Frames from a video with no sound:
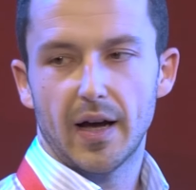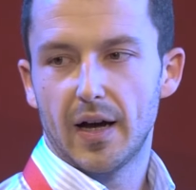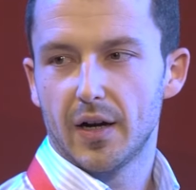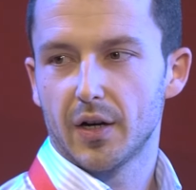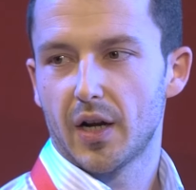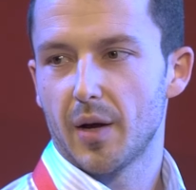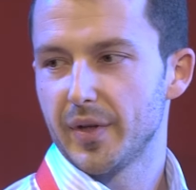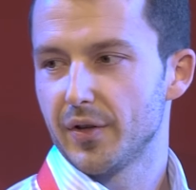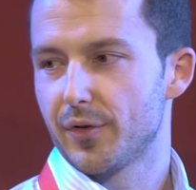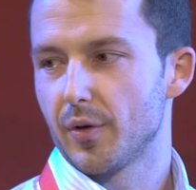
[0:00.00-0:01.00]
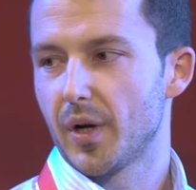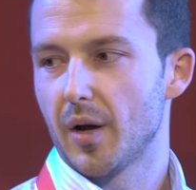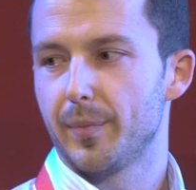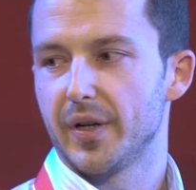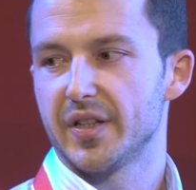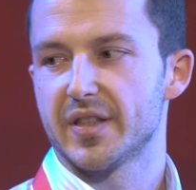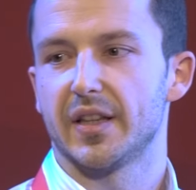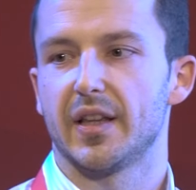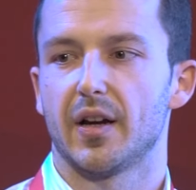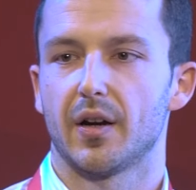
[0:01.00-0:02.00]
are coming from companies
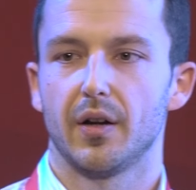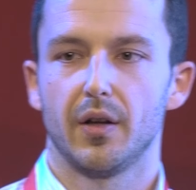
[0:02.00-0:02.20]
that are